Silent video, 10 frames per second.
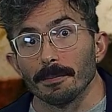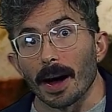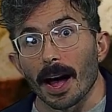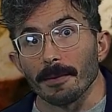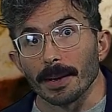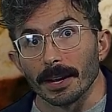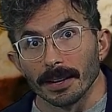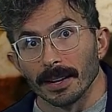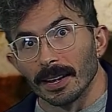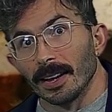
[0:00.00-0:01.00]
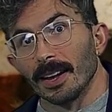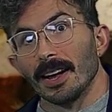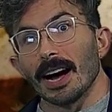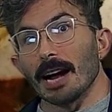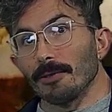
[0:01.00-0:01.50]
behind me.
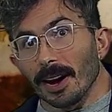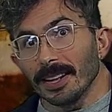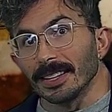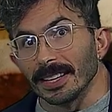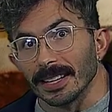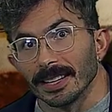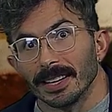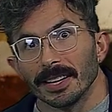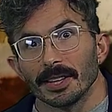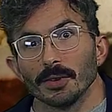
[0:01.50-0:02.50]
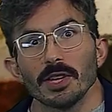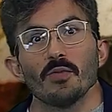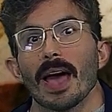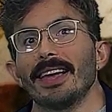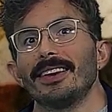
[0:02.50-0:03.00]
Ironically, the only
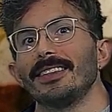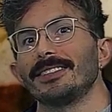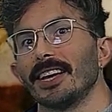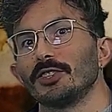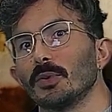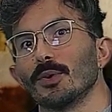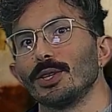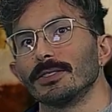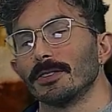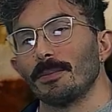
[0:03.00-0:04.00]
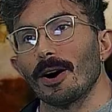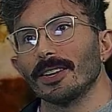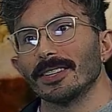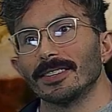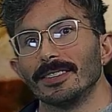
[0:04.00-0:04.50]
way into this ancient world for
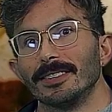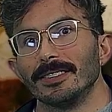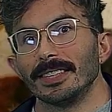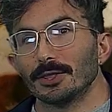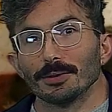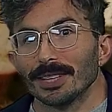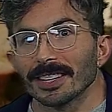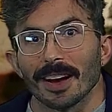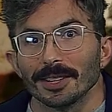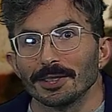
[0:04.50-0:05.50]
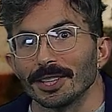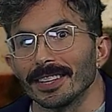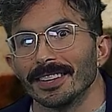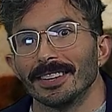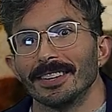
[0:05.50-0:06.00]
Paula is through technology.
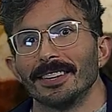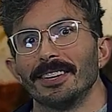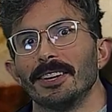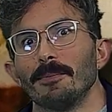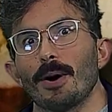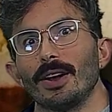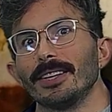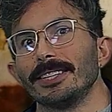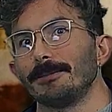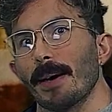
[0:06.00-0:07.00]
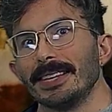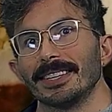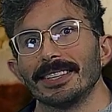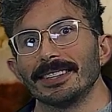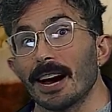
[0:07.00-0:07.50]
Paula is
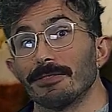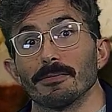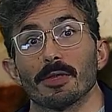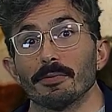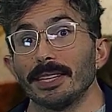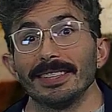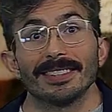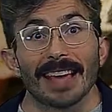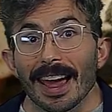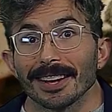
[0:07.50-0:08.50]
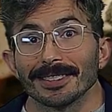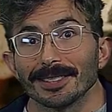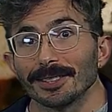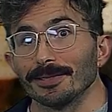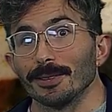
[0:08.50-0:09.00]
painting now from 3D
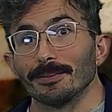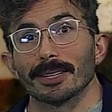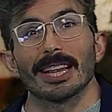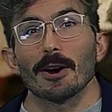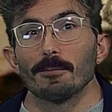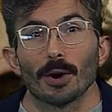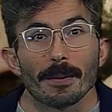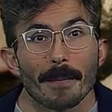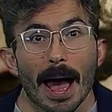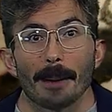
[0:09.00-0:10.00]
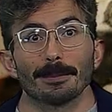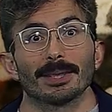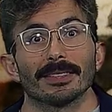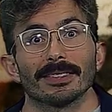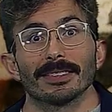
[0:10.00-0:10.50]
scans, from cloud point maps
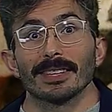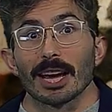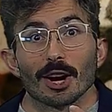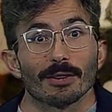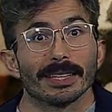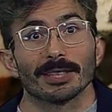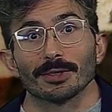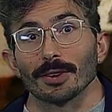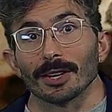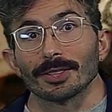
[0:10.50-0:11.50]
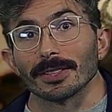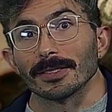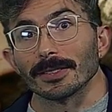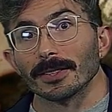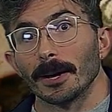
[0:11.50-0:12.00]
and LiDAR
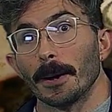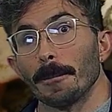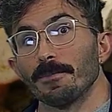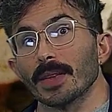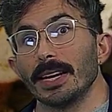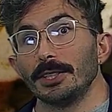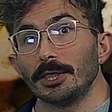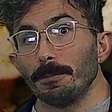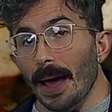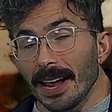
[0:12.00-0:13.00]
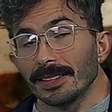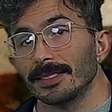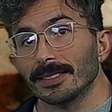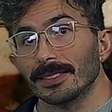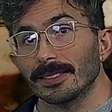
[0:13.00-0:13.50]
reconstructions. And as she
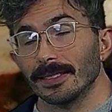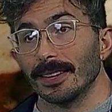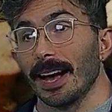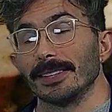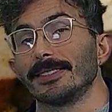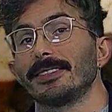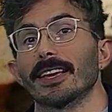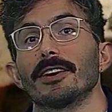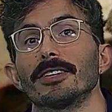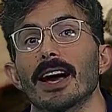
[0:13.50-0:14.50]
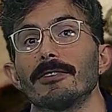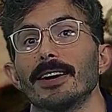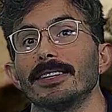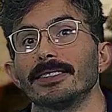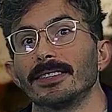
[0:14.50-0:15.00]
paints, as de Kerangal
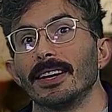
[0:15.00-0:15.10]
writes,